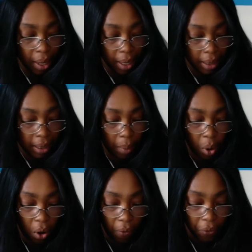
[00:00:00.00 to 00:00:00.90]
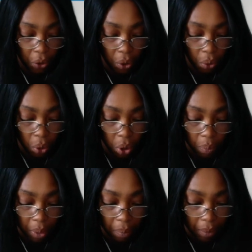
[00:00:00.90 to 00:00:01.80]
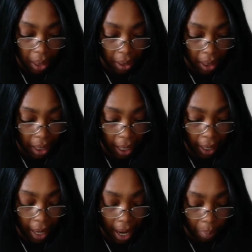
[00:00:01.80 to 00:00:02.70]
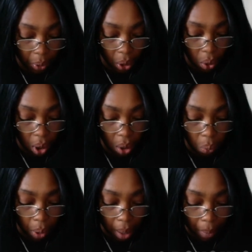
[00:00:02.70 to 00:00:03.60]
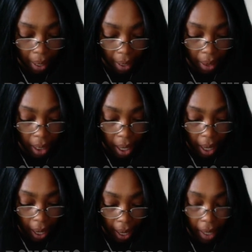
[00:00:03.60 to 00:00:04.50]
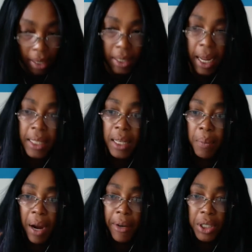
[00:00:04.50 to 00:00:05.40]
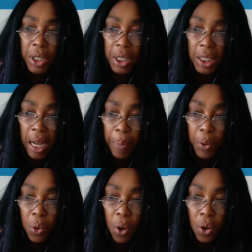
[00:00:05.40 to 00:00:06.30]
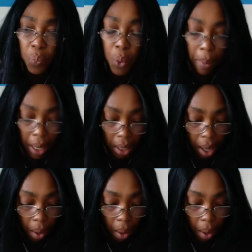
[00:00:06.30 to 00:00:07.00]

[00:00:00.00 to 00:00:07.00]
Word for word: Some of you could be meeting a Capricorn woman and getting married to this Capricorn woman.